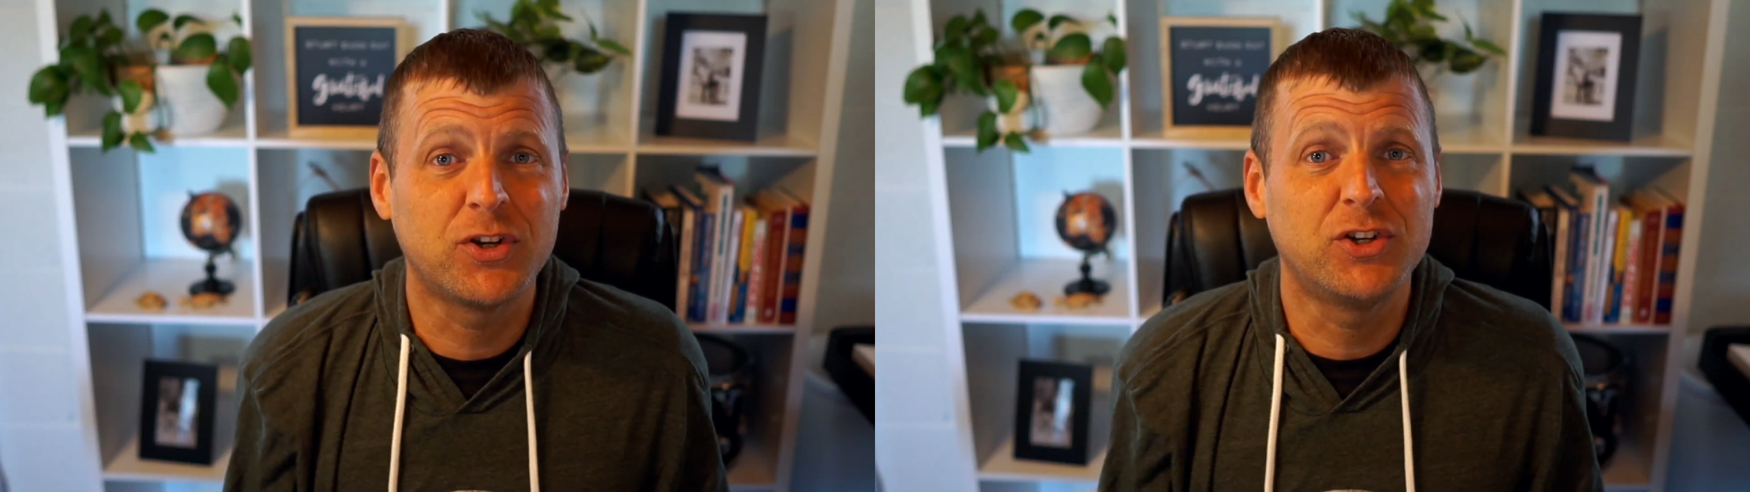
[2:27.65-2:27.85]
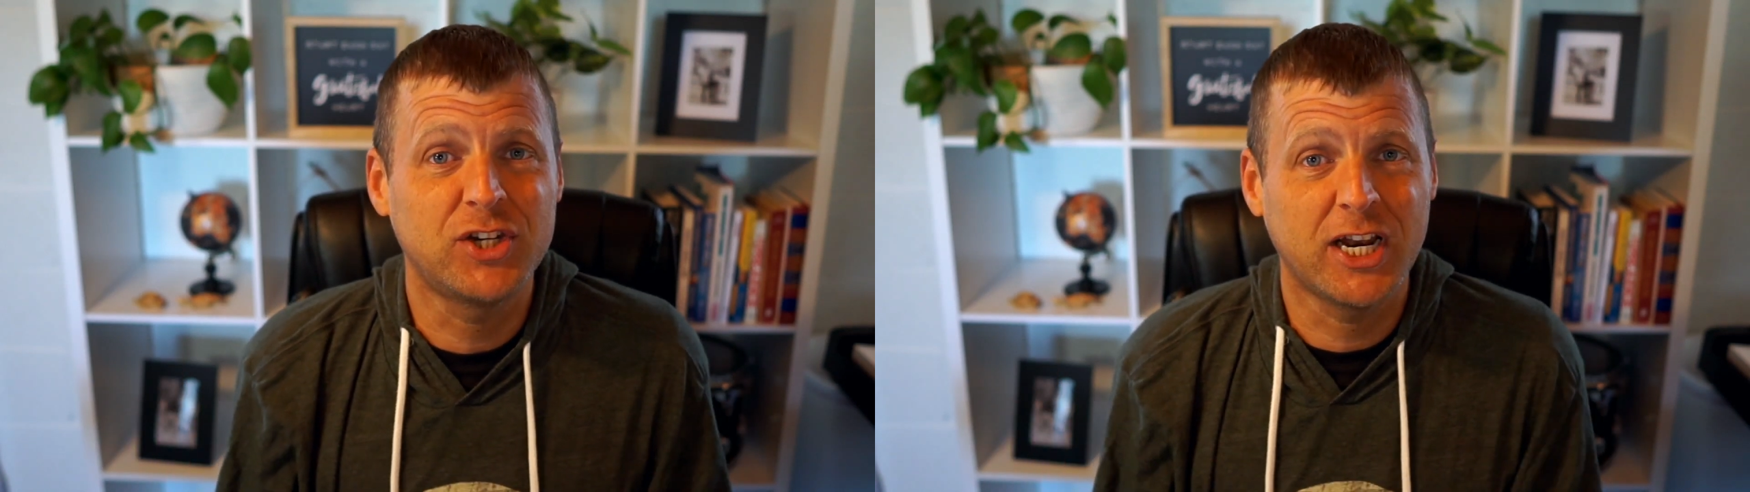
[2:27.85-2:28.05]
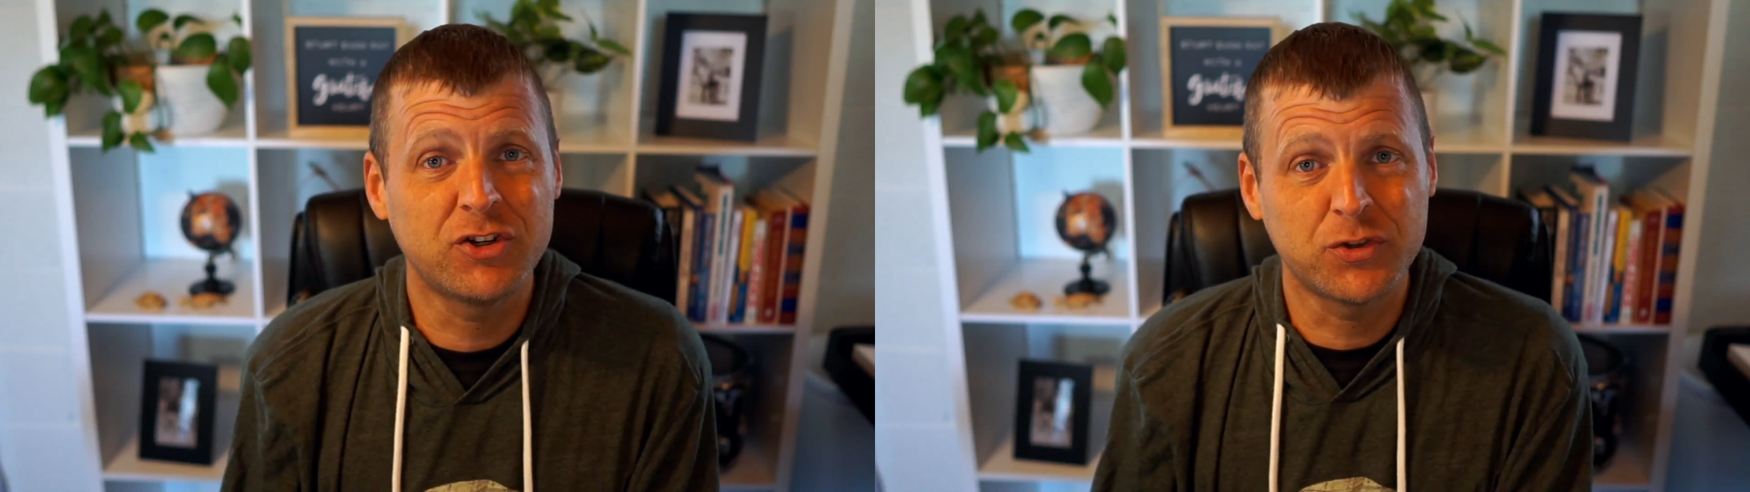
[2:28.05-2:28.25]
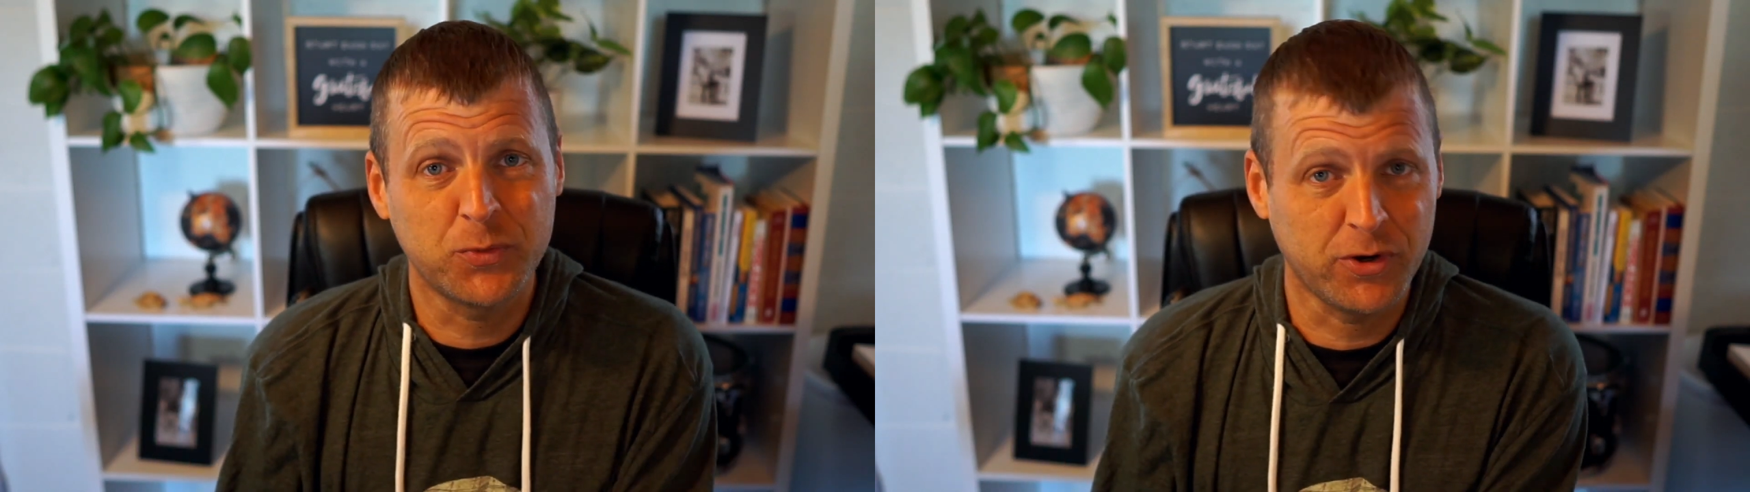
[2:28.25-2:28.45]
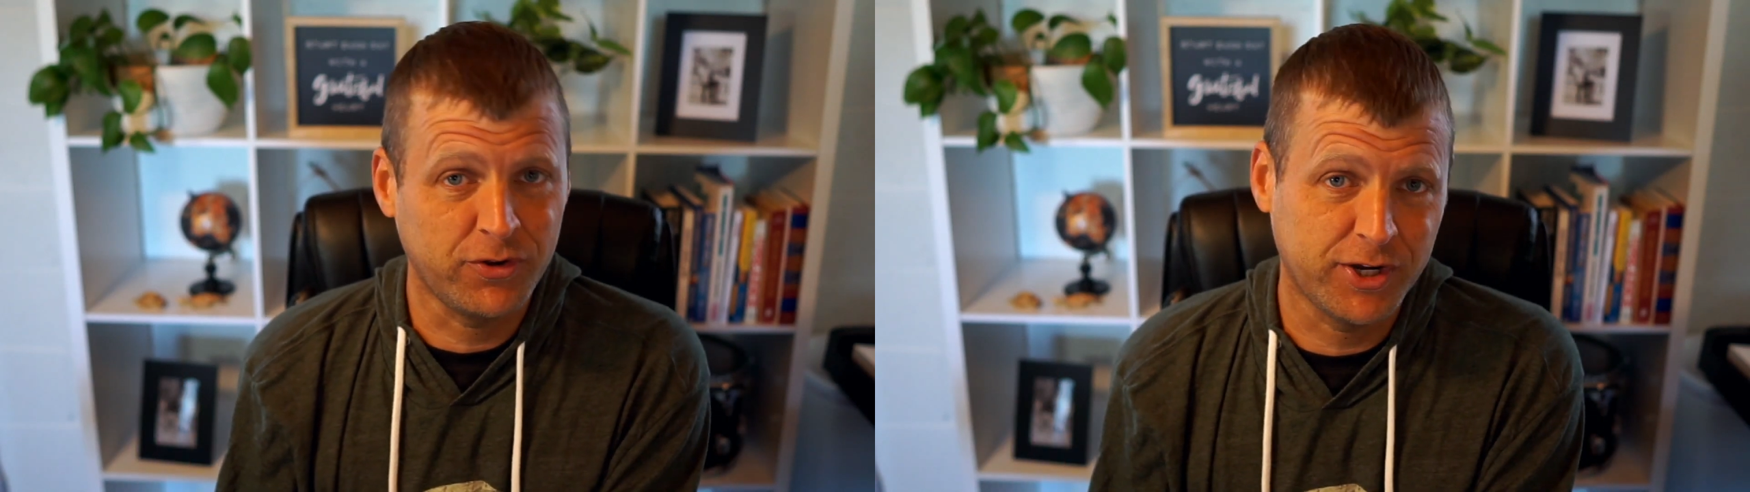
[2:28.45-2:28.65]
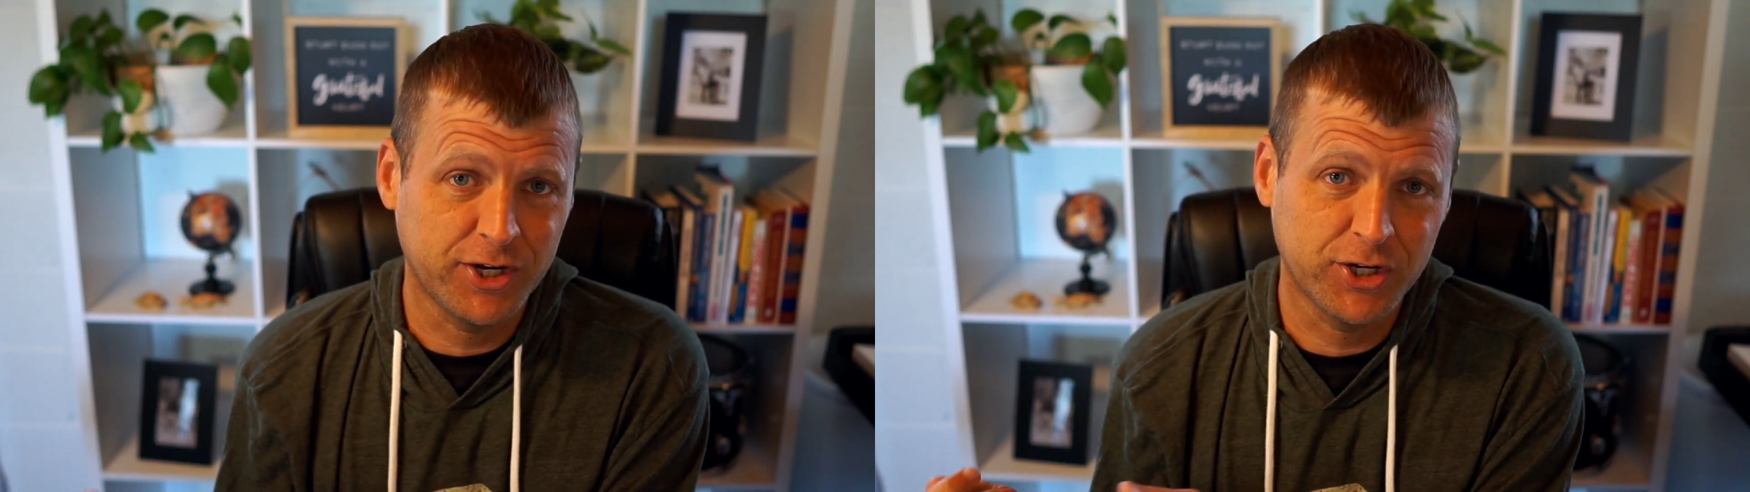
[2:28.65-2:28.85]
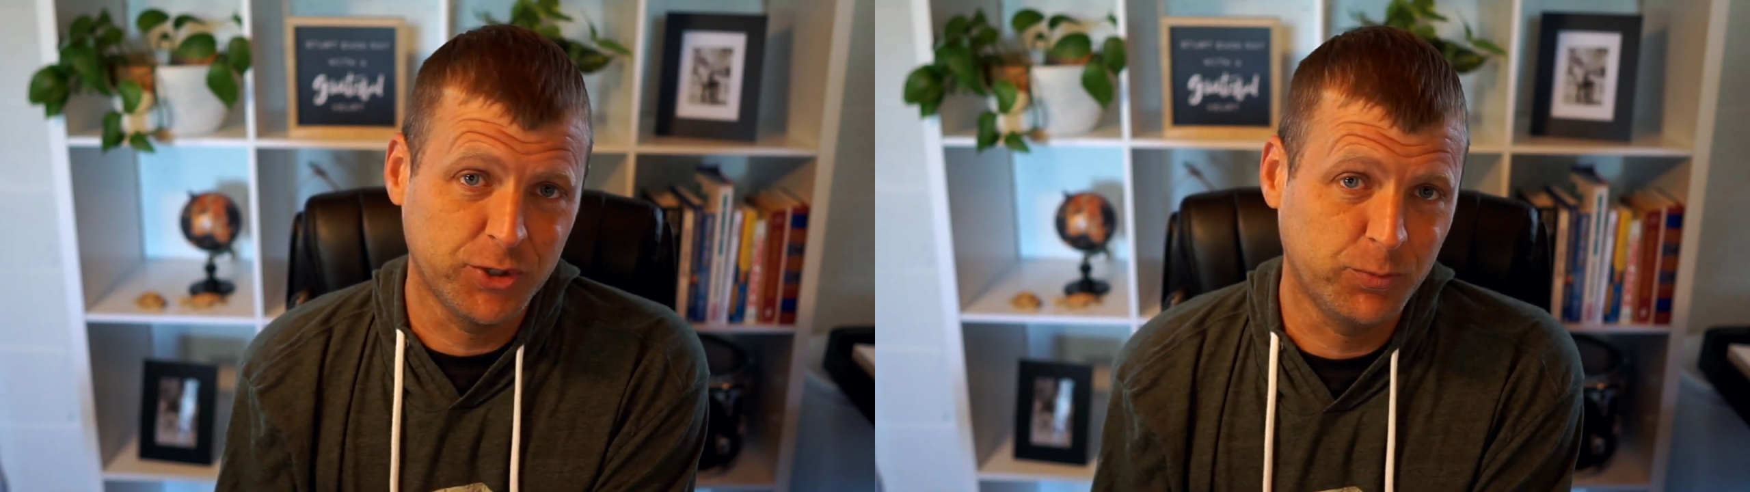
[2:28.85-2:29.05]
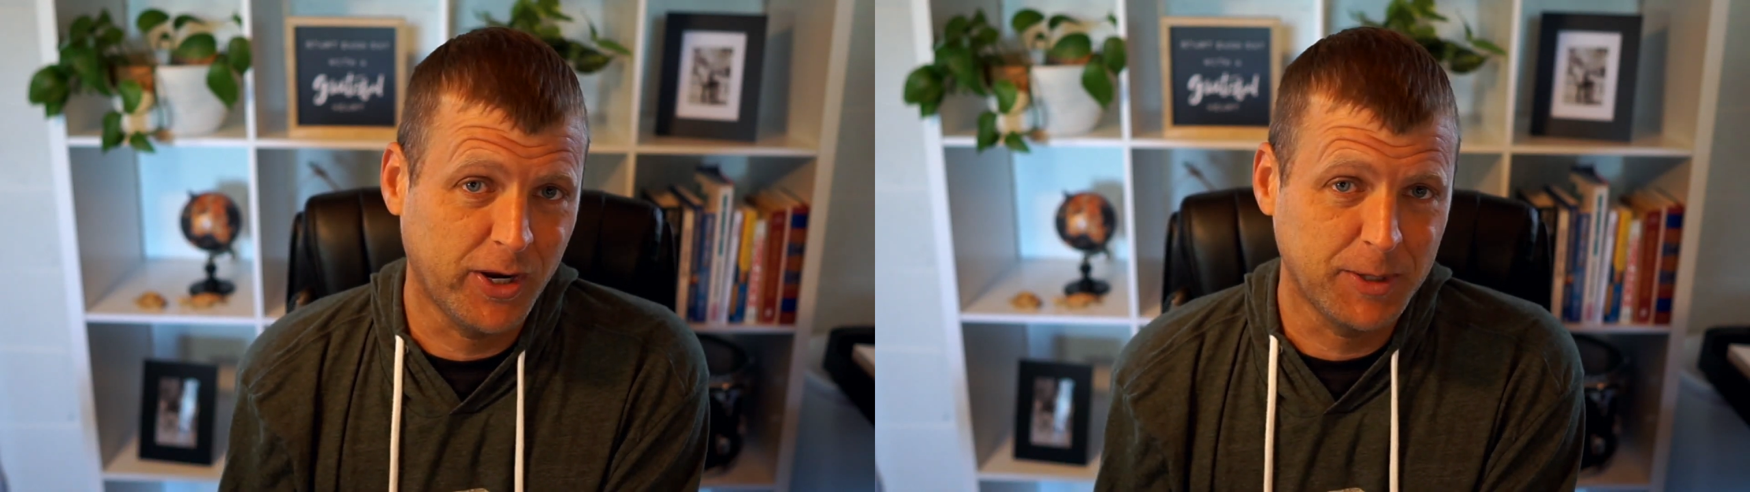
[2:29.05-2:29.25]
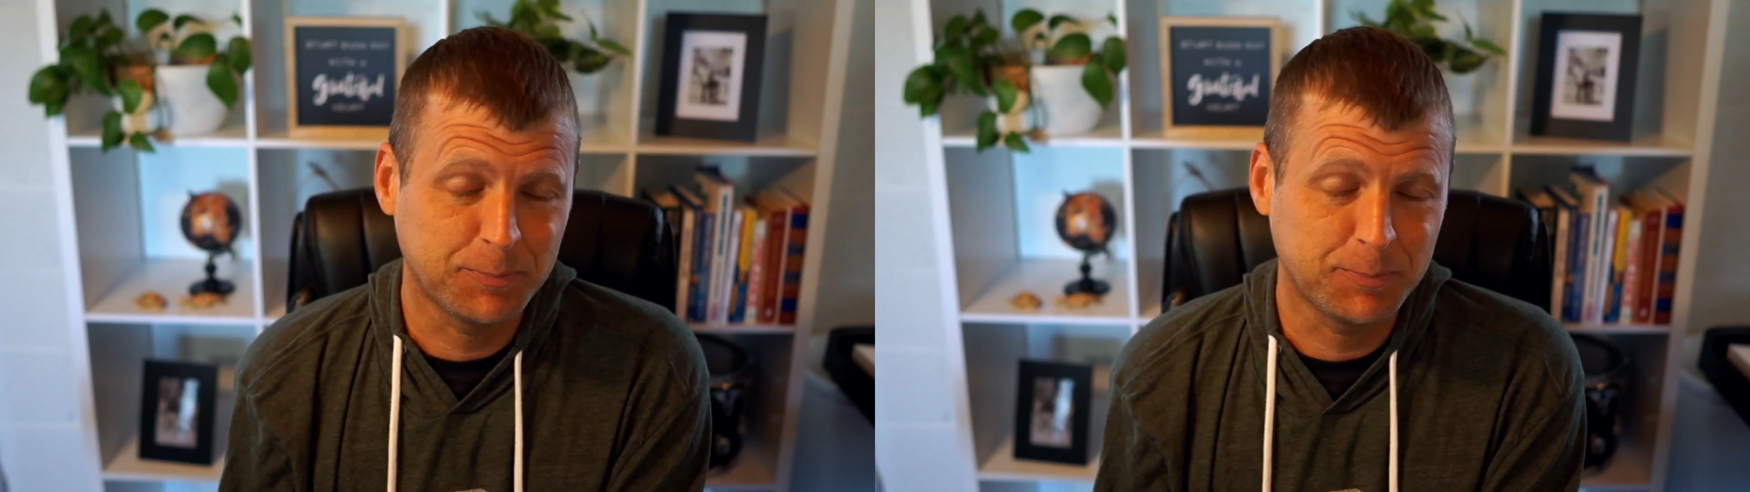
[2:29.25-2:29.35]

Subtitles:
to change the world in a good way.